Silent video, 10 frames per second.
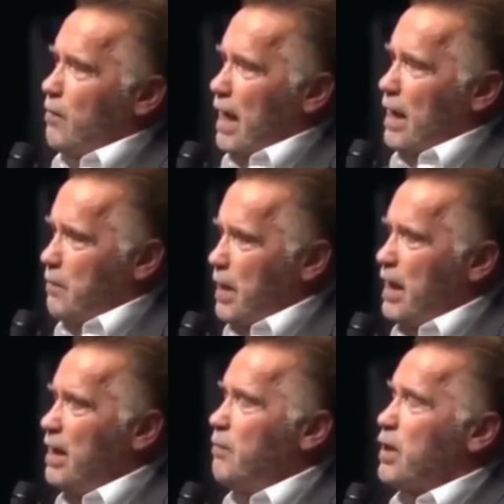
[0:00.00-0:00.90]
a plan
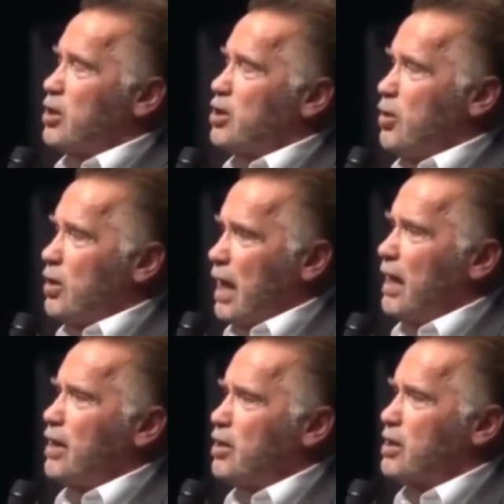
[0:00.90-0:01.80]
B, because you're
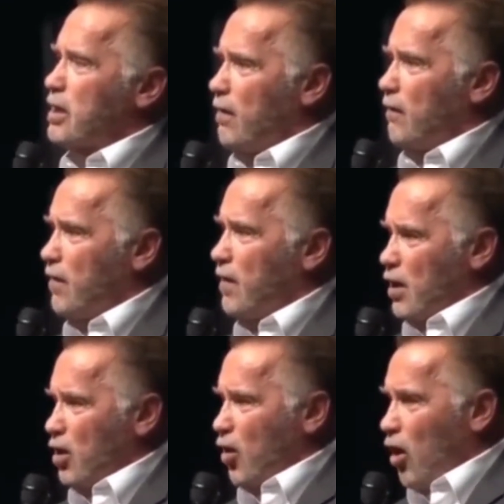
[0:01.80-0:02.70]
cutting yourself
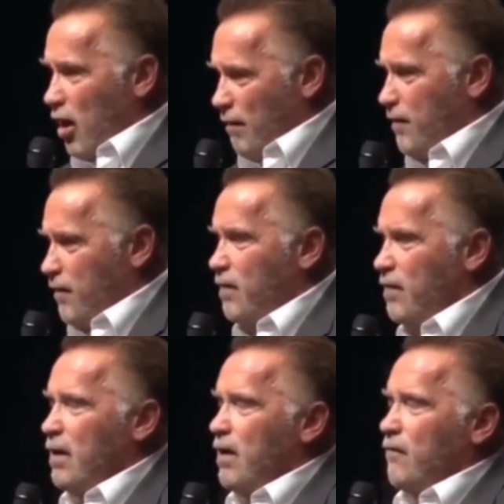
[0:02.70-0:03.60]
off
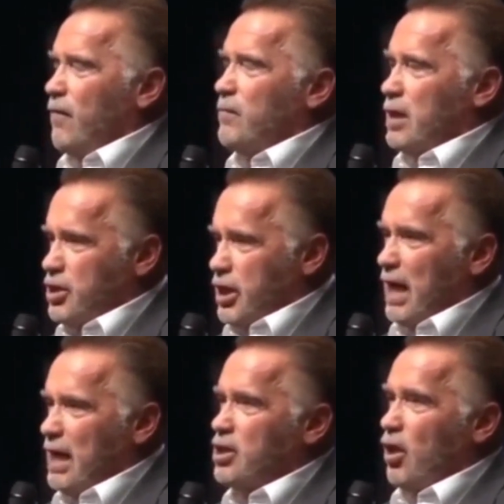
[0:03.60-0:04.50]
from the
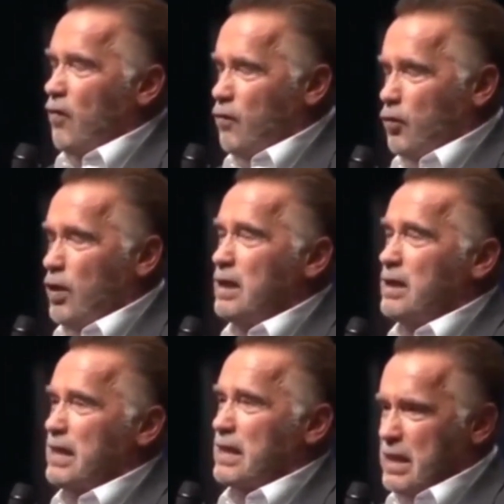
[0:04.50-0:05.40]
chance of really
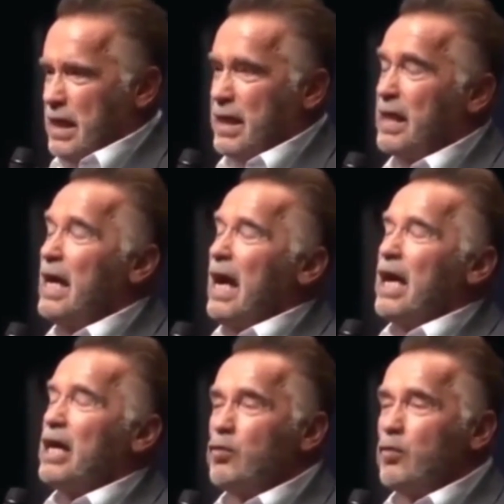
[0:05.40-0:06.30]
succeeding.
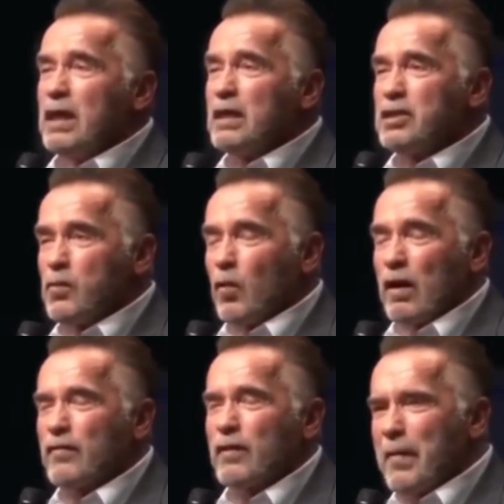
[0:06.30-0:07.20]
And the reason,
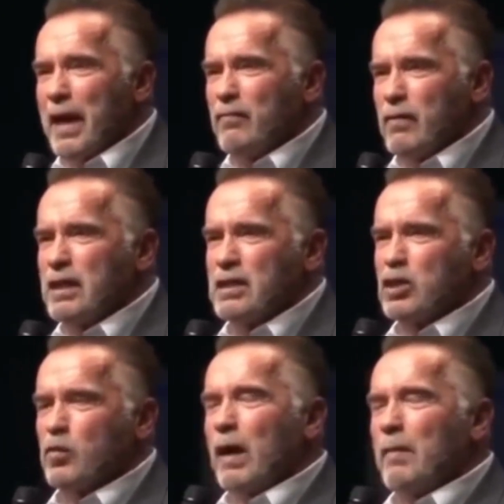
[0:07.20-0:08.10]
one of the main
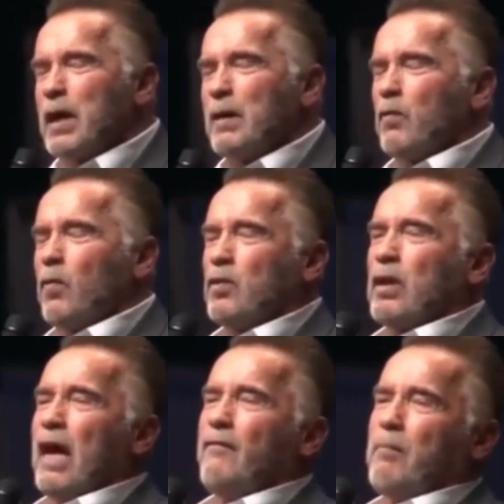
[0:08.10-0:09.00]
reasons why people want
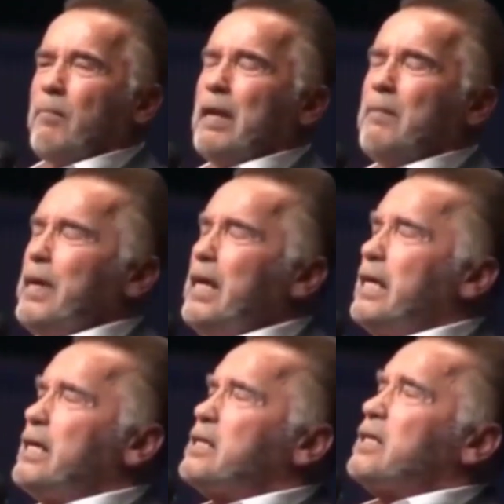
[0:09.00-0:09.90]
to have a plan
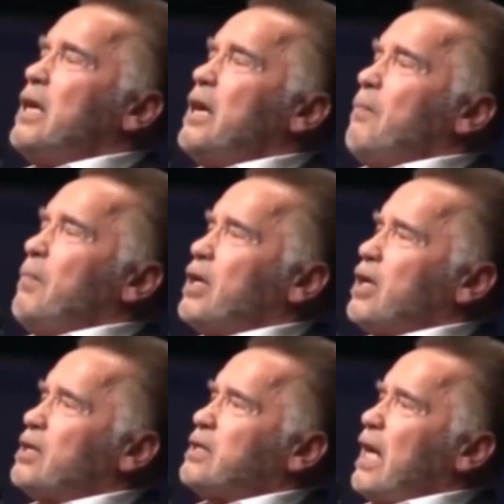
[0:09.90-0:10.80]
B is
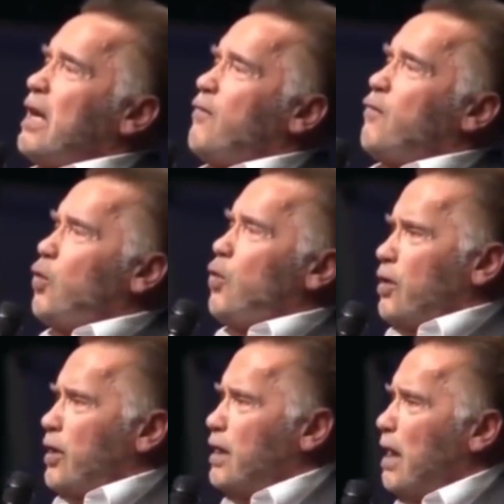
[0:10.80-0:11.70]
because they are
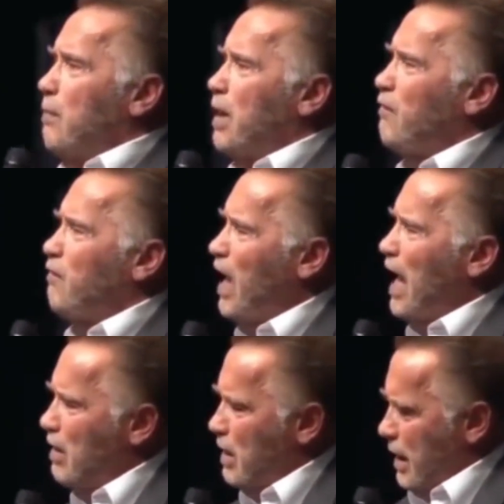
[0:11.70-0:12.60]
worried about
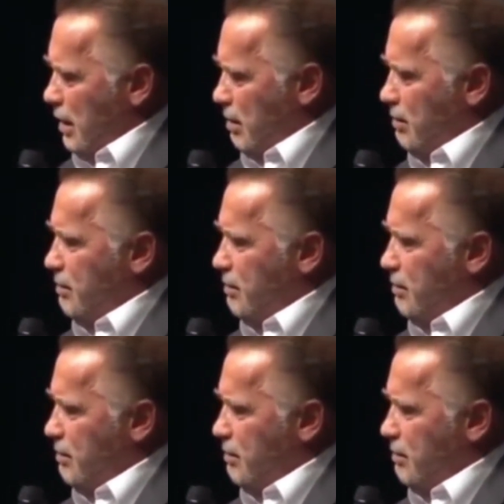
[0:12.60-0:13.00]
failing.